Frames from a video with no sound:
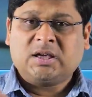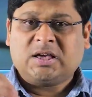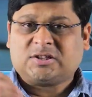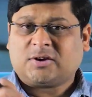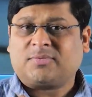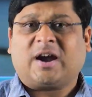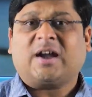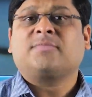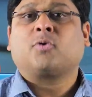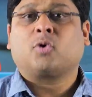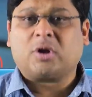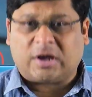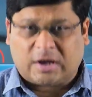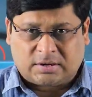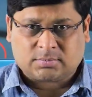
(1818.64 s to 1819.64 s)
is of
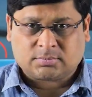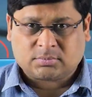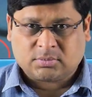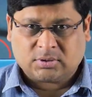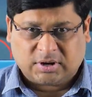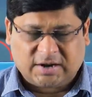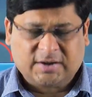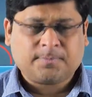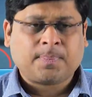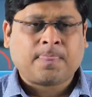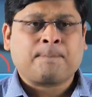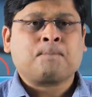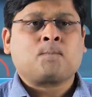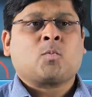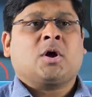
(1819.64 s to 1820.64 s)
1948, right?
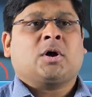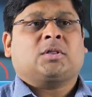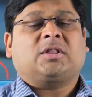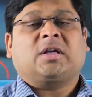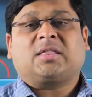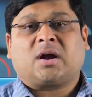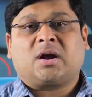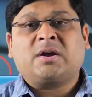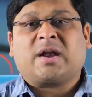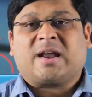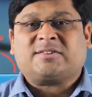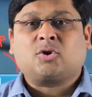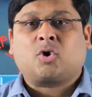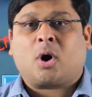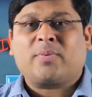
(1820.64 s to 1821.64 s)
Then there are
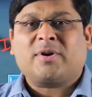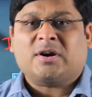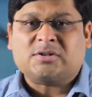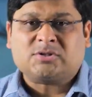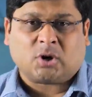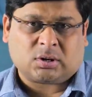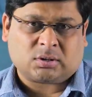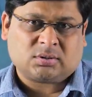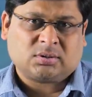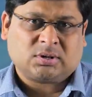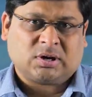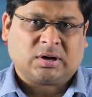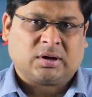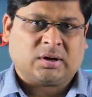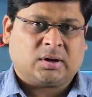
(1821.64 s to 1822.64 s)
international covenants on
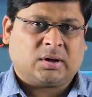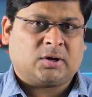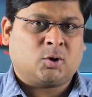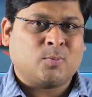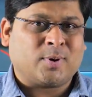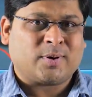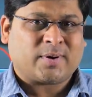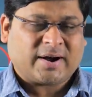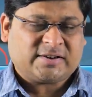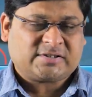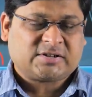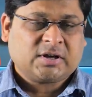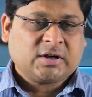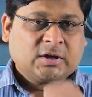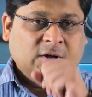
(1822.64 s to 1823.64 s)
human
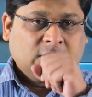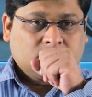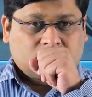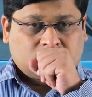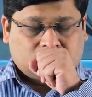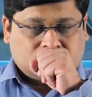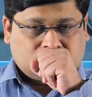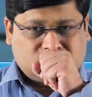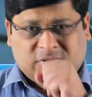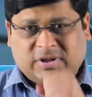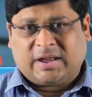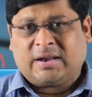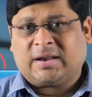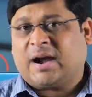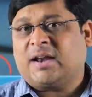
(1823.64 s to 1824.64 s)
rights
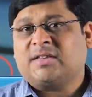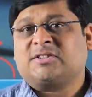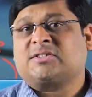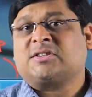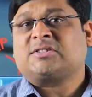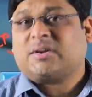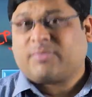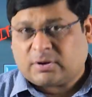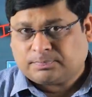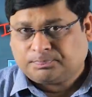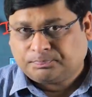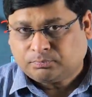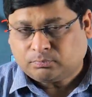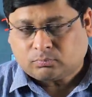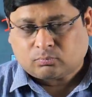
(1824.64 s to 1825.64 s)
in 1967.
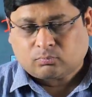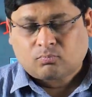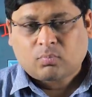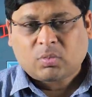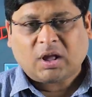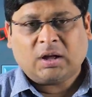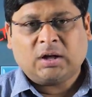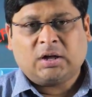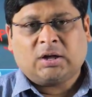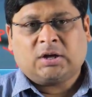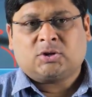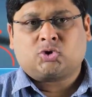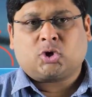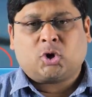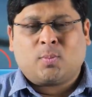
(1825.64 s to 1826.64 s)

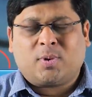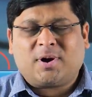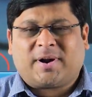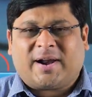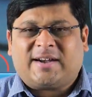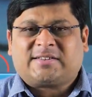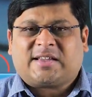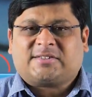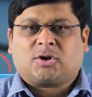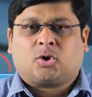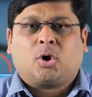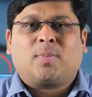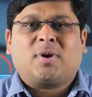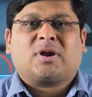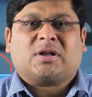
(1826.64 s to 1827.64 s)
So human rights as a
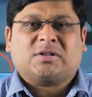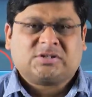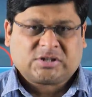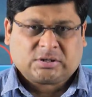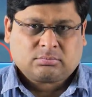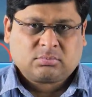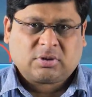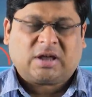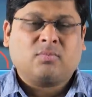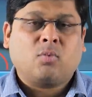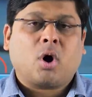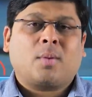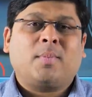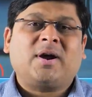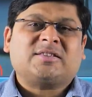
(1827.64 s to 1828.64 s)
global concern,
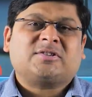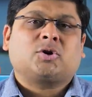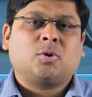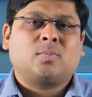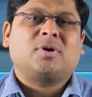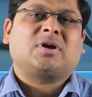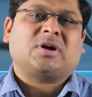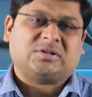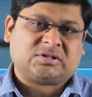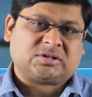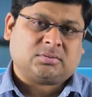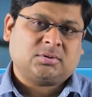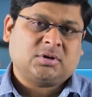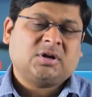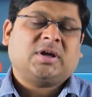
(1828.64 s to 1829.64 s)
environment as a global
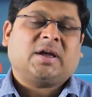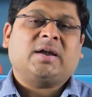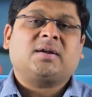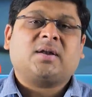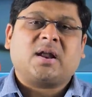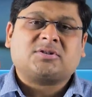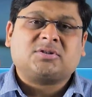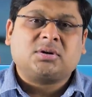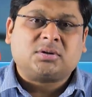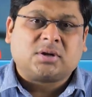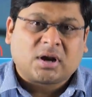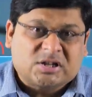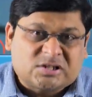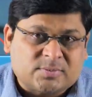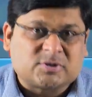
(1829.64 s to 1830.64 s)
concern, international
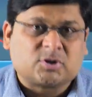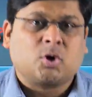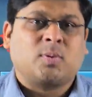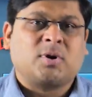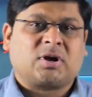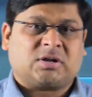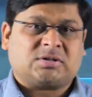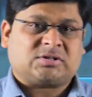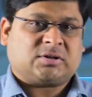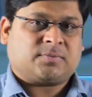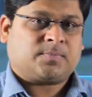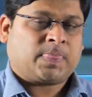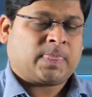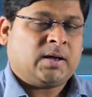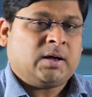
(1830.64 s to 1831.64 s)
terrorism is a global concern.